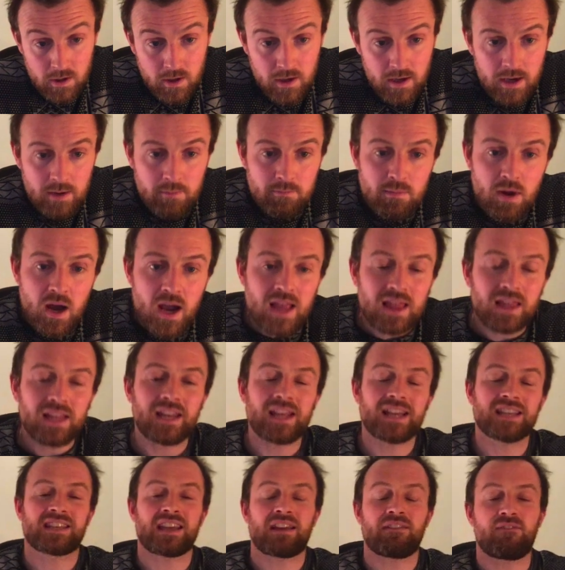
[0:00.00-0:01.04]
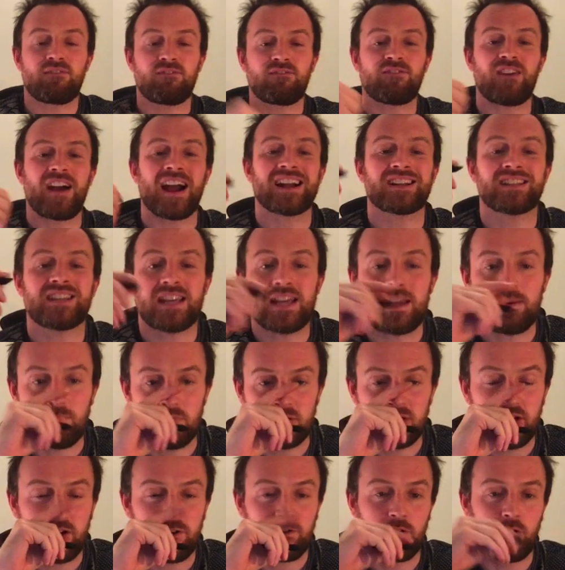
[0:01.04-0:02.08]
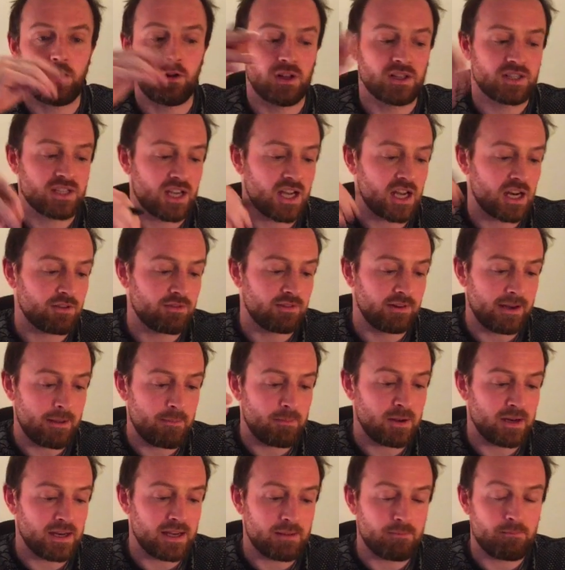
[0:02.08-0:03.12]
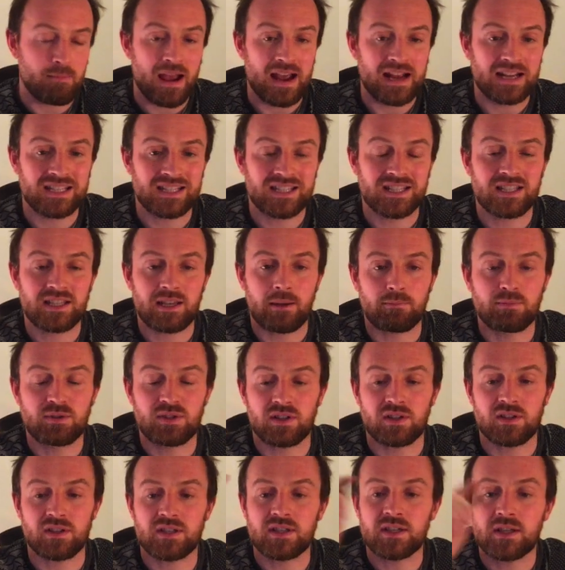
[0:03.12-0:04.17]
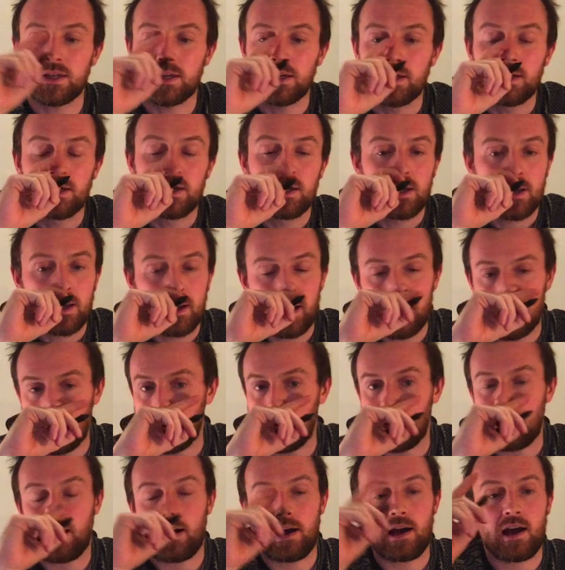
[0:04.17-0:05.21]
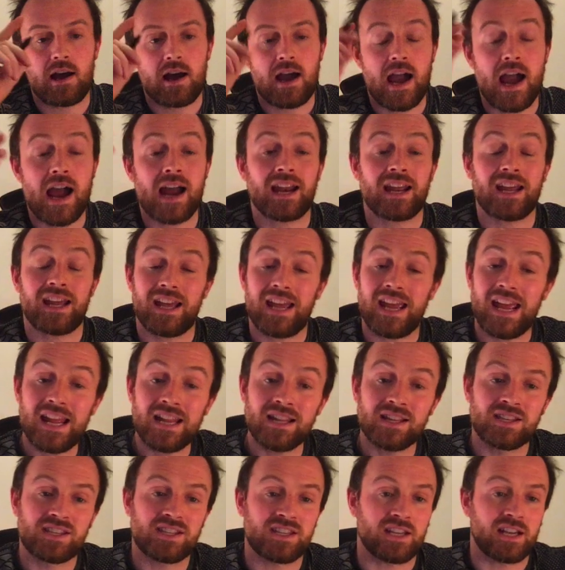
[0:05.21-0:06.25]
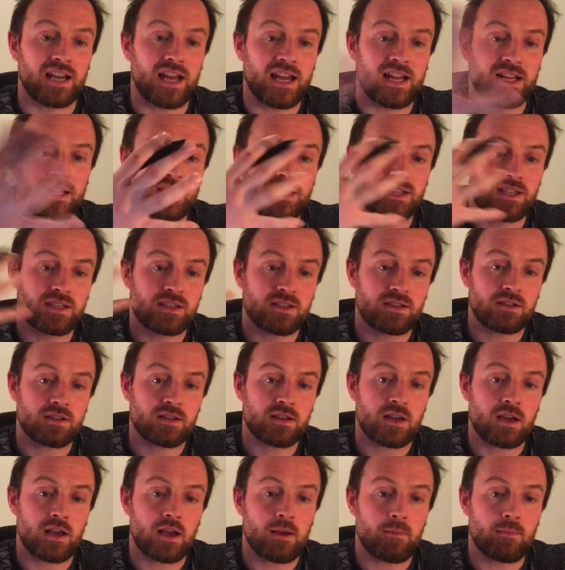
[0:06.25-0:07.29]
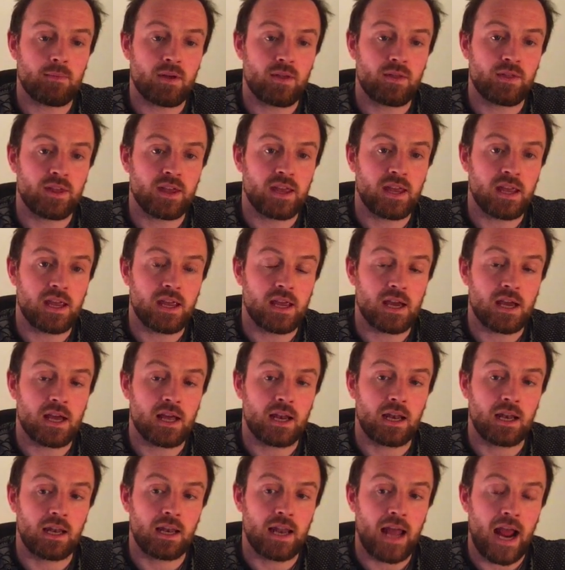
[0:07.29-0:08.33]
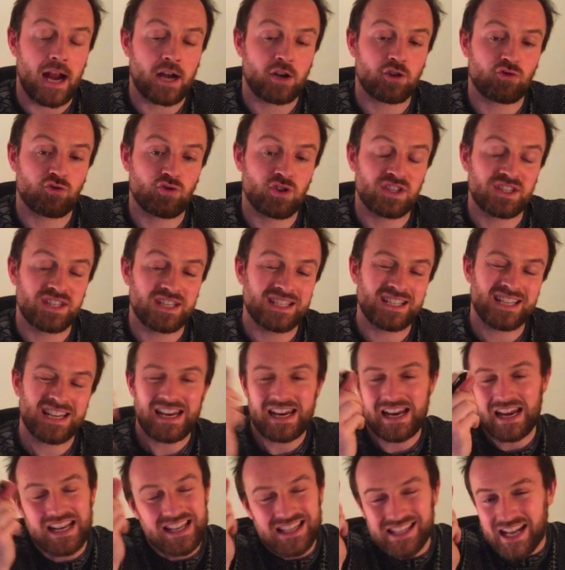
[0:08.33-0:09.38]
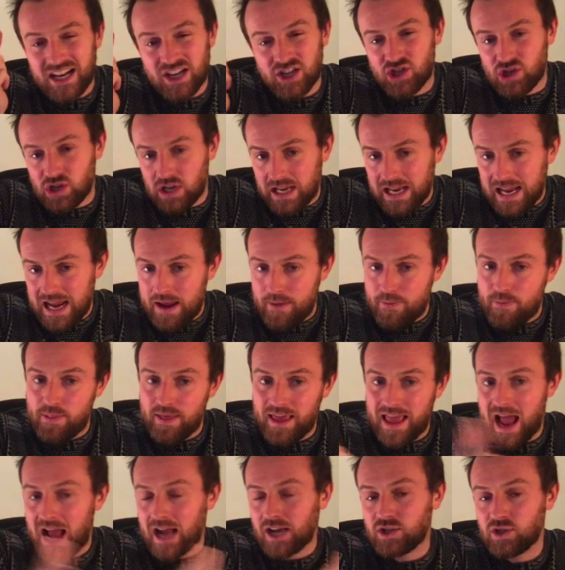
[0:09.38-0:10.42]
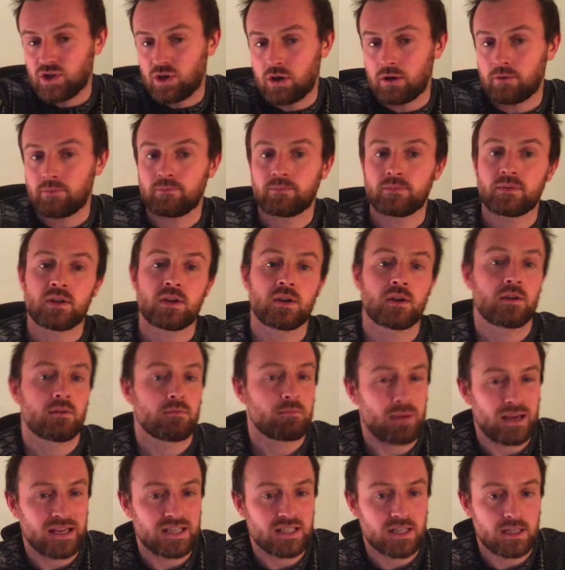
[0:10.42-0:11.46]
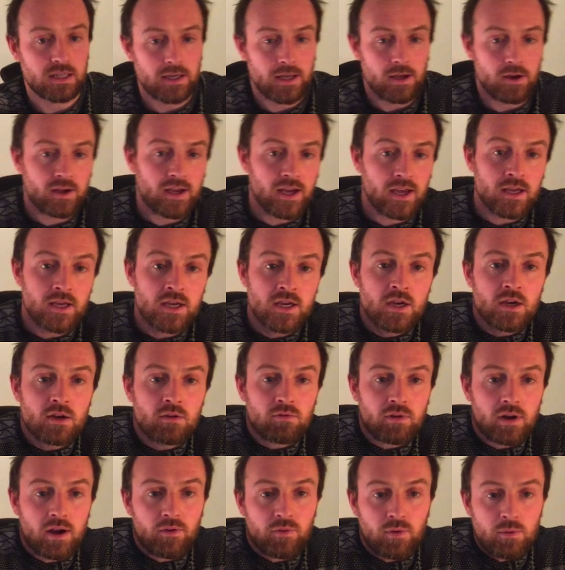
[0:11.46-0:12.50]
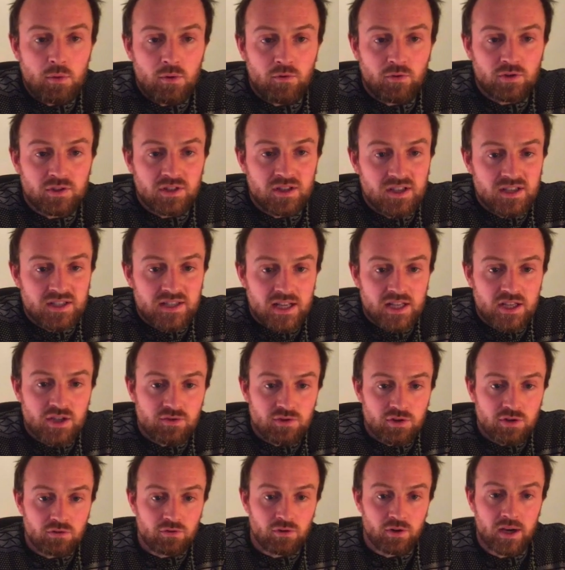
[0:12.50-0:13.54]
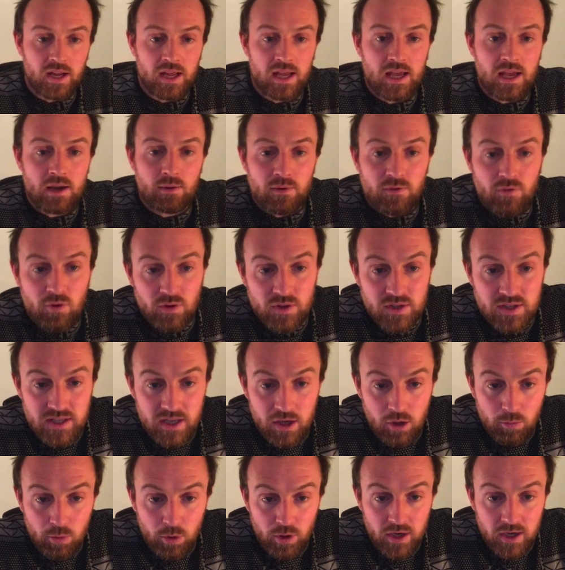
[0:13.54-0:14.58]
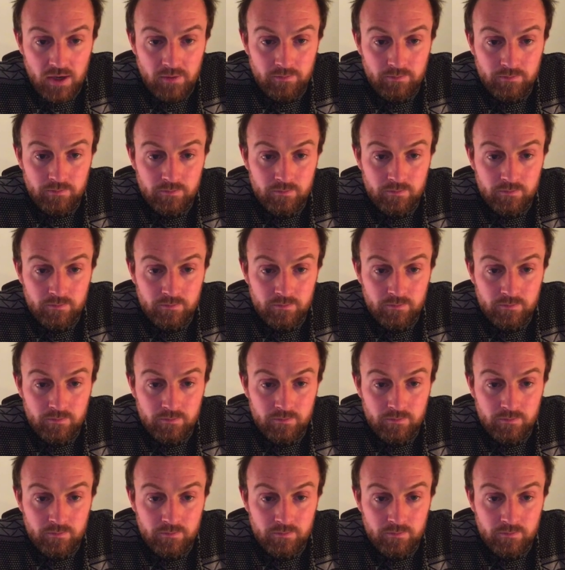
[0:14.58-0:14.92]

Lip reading: And myelin is a fatty material. It's a kind of lipidy-based substance, and it insulates the electricity essentially in the axon, basically. Okay, right. If we move on to the sensory neuron here, we've got the cell body.